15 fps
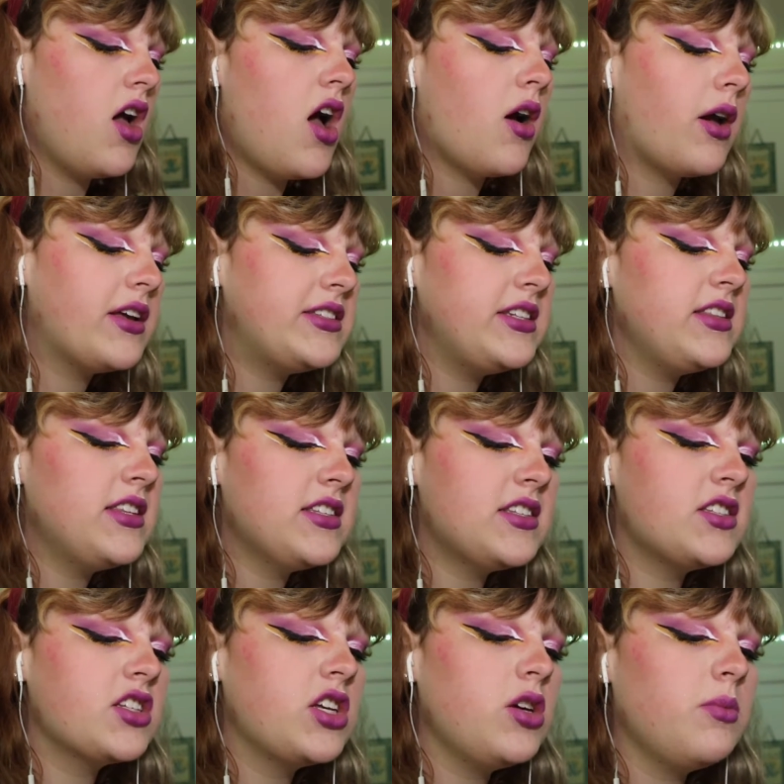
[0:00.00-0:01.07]
Okay, see, this
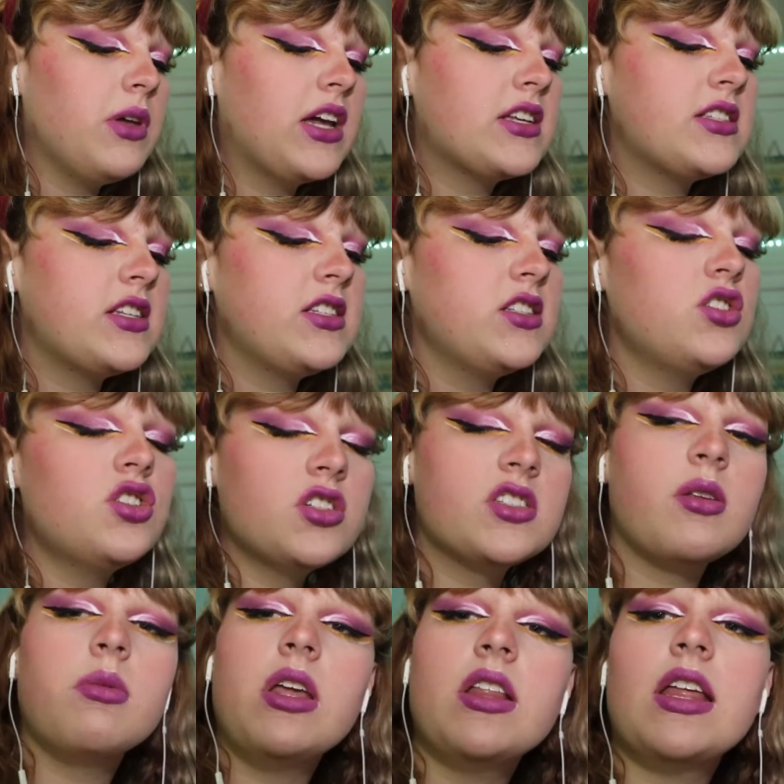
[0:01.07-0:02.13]
is cute because this is just
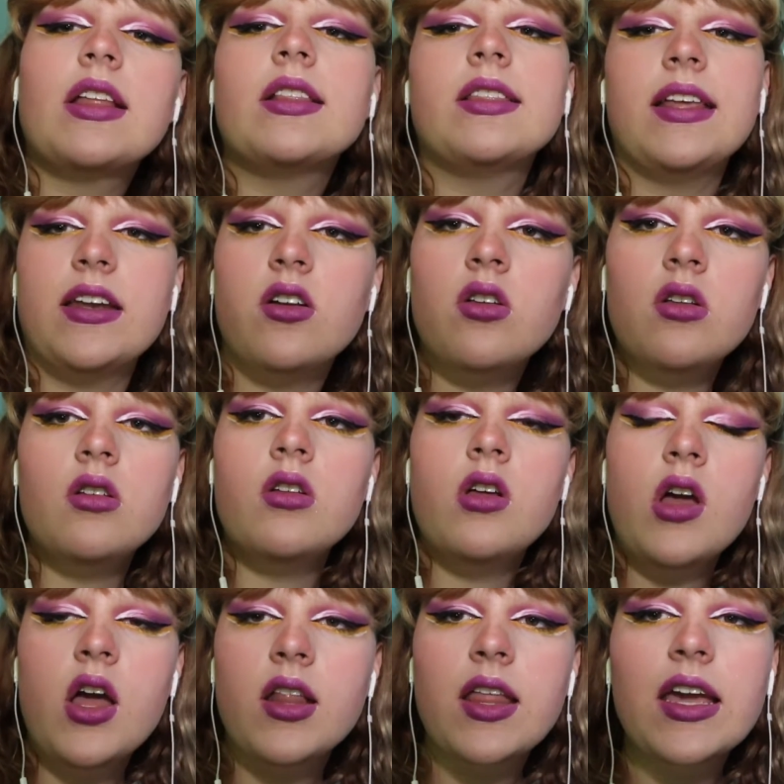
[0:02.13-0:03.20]
something like little.
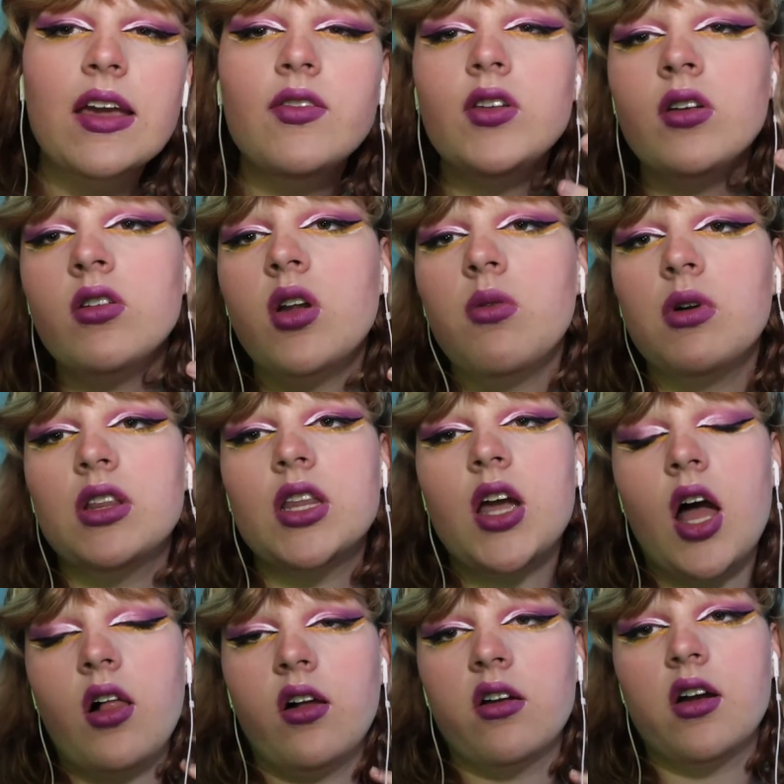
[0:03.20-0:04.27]
Like if you don't know what the
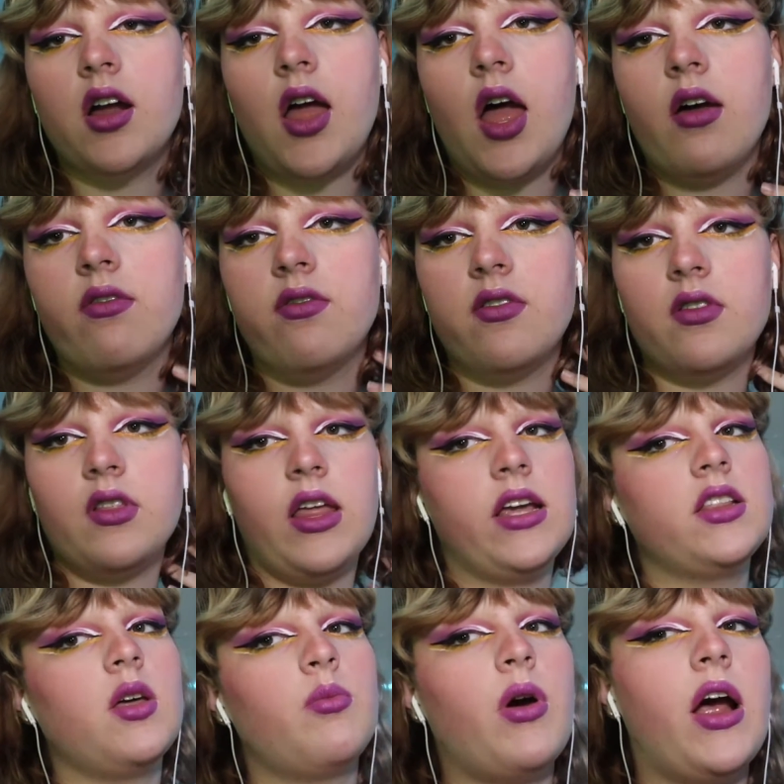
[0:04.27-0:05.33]
color of
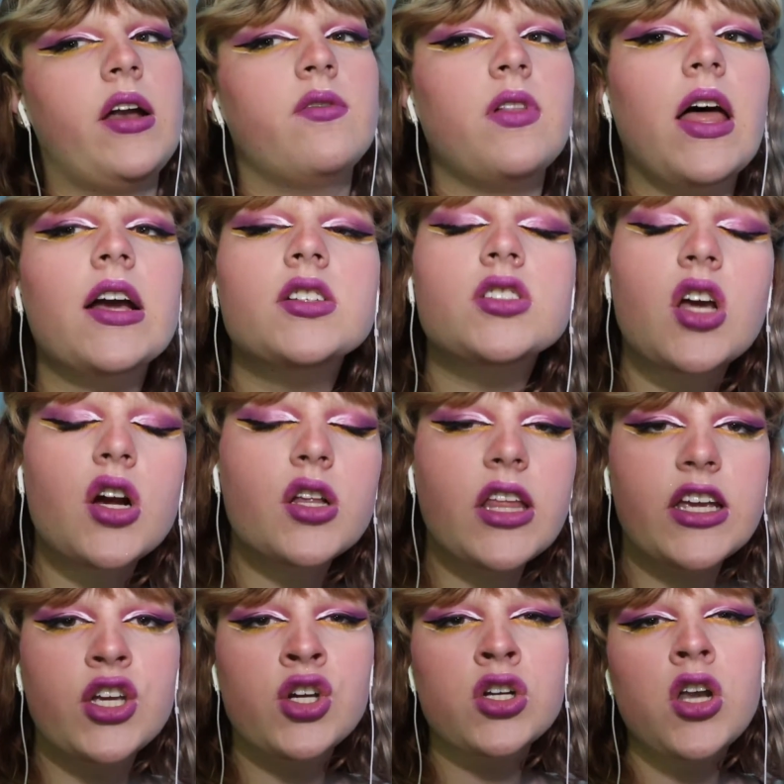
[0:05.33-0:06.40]
like the pride flags are,
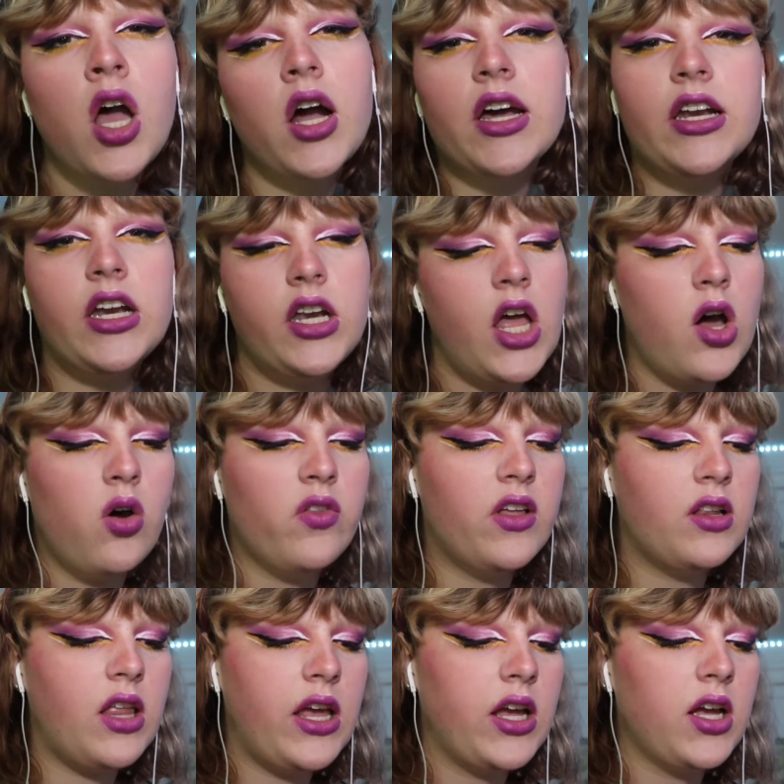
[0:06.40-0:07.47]
like you're not gonna know
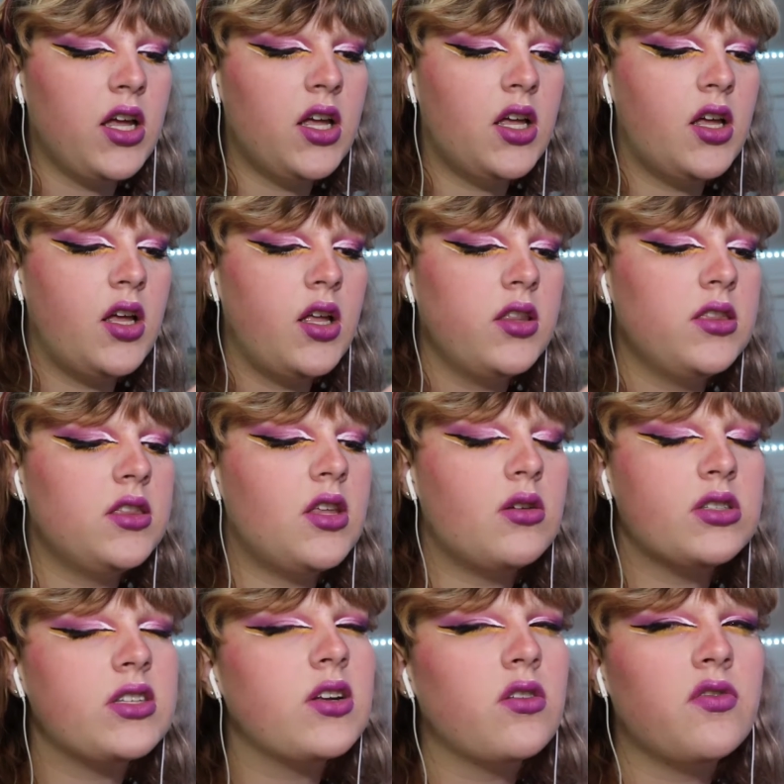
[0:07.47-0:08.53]
that like
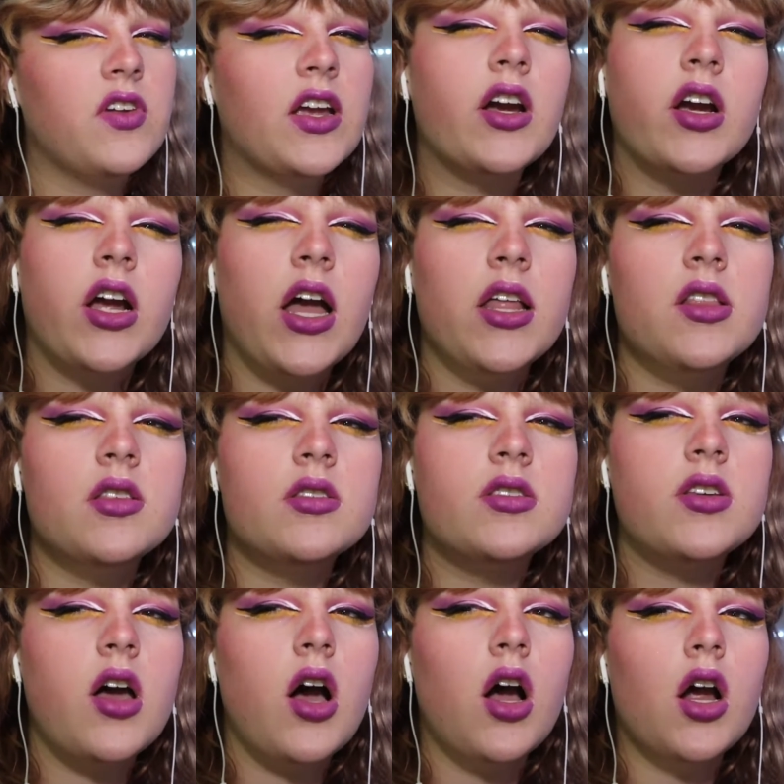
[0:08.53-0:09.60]
those little finger guns
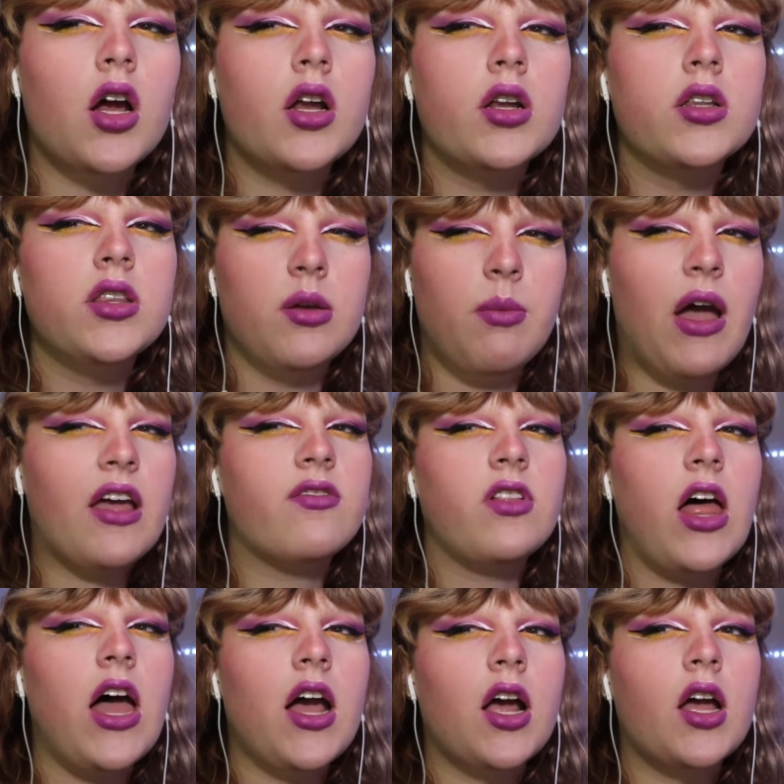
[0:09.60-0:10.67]
are the bi
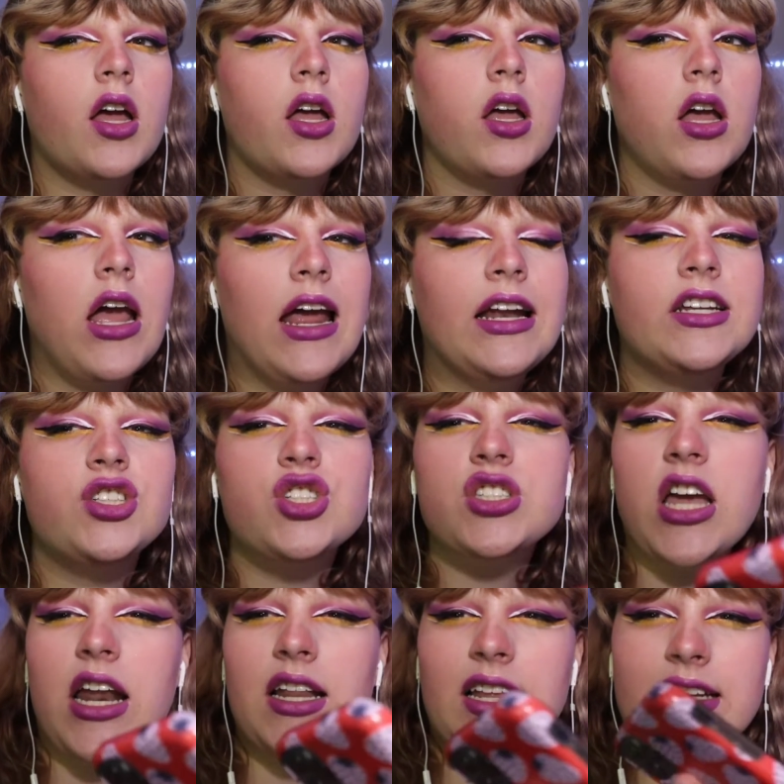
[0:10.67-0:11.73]
flag. And it's just
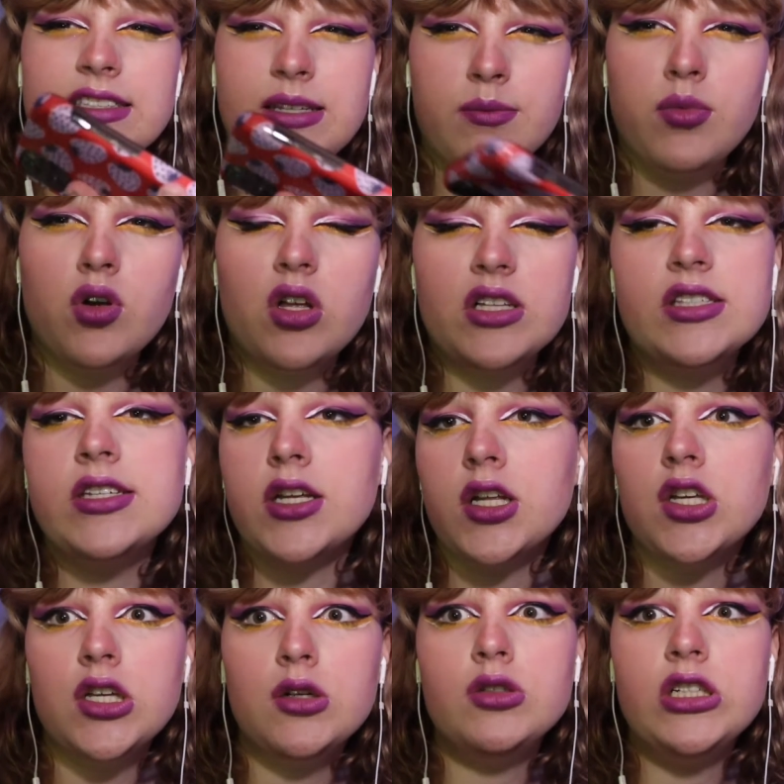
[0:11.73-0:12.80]
kind of like simple and still a
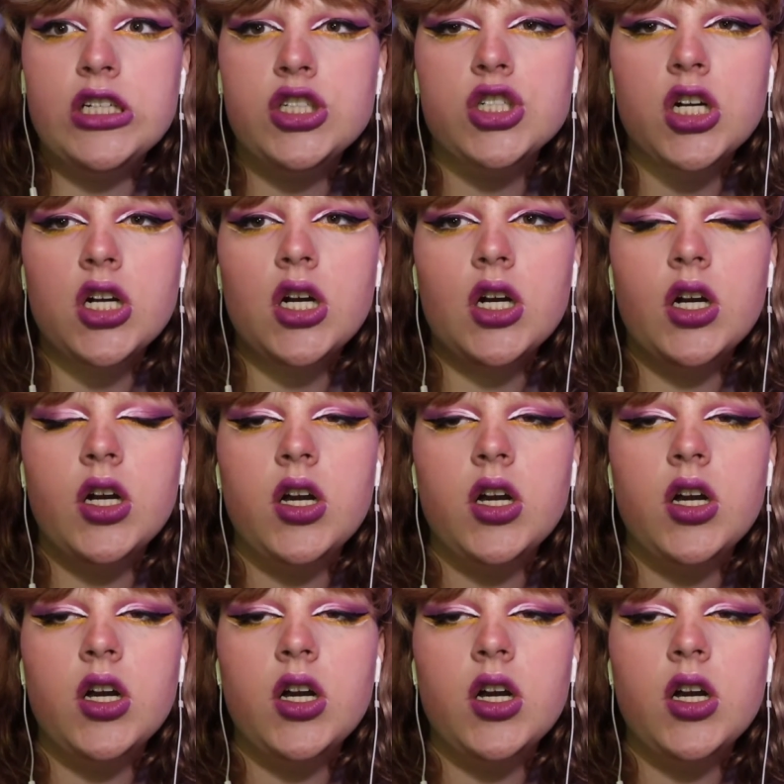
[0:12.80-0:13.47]
cute t-shirt.